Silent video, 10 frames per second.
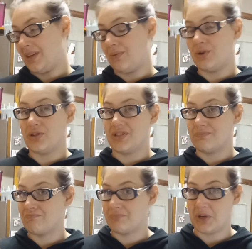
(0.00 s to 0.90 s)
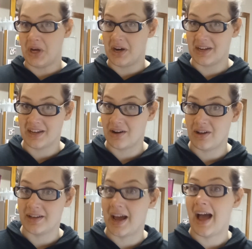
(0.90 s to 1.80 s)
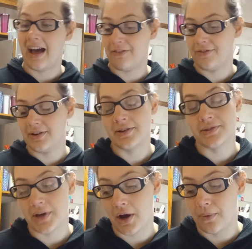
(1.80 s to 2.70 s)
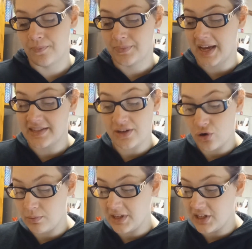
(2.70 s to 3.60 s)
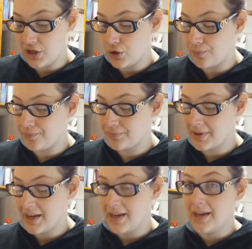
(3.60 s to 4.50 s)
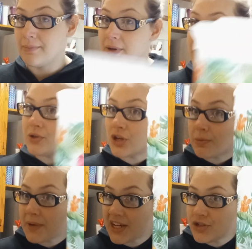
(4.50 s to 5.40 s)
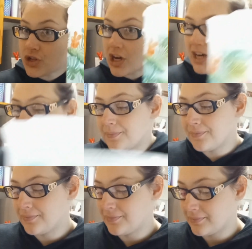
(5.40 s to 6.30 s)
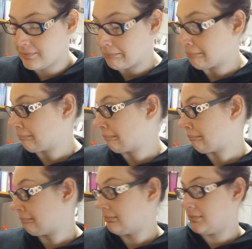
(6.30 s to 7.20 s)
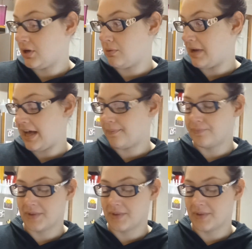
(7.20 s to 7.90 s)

we're just cutting it all in half. So, as I normally do. But to your pitcher, oh my.